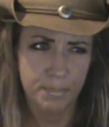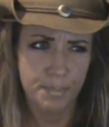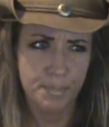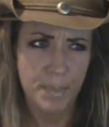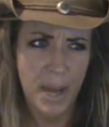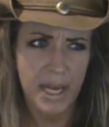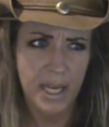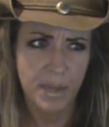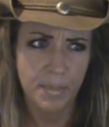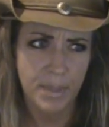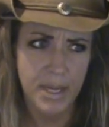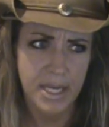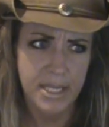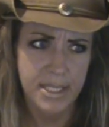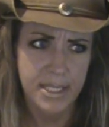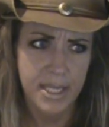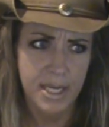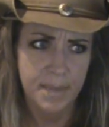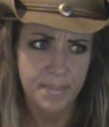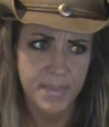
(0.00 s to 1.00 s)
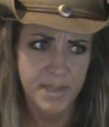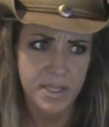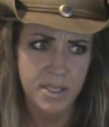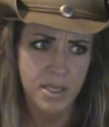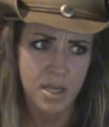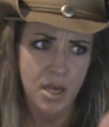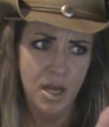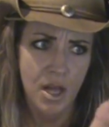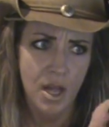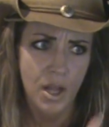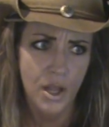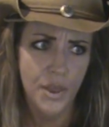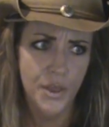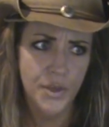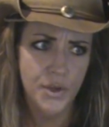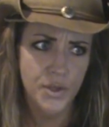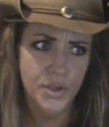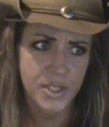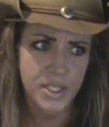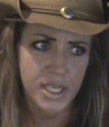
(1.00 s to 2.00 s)
back and biceps,
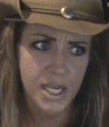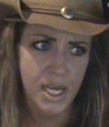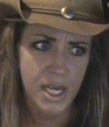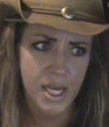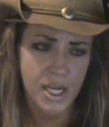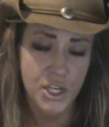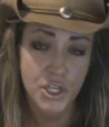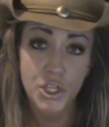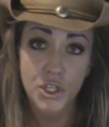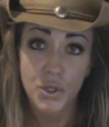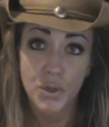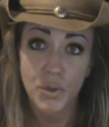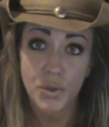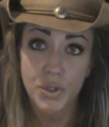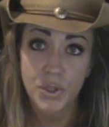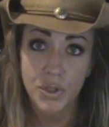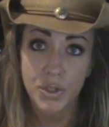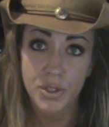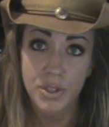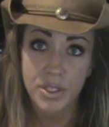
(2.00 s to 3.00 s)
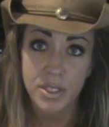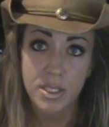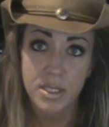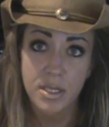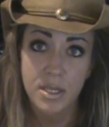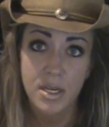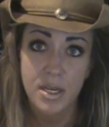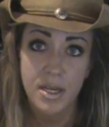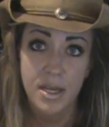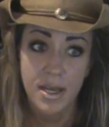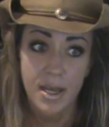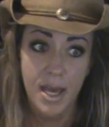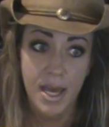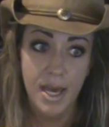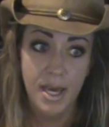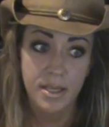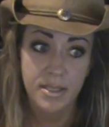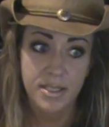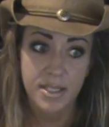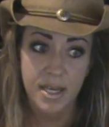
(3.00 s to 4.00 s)
Thursday, shoulders
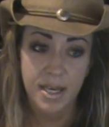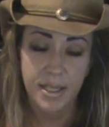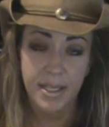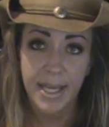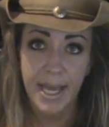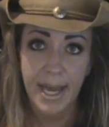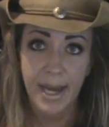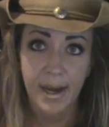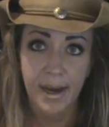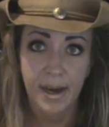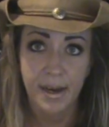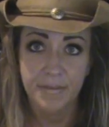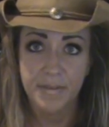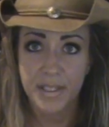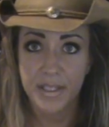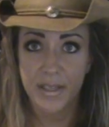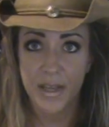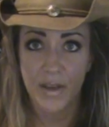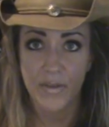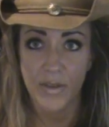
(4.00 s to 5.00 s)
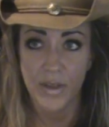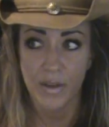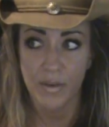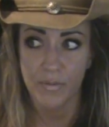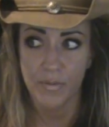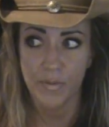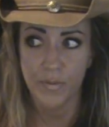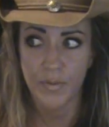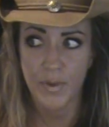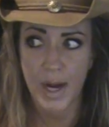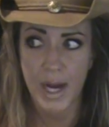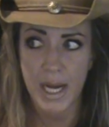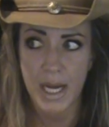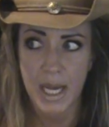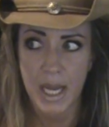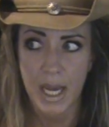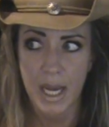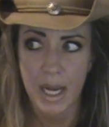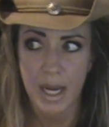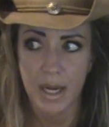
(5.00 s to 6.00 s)
and uh, calves, and then
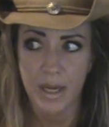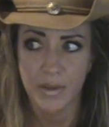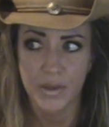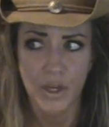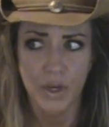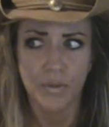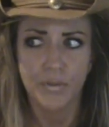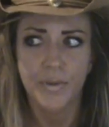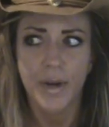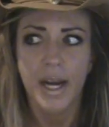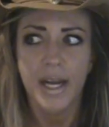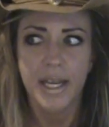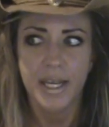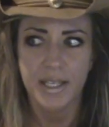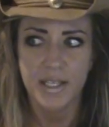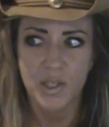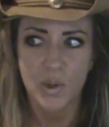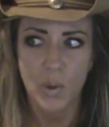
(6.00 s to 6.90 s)
Friday, no, Friday is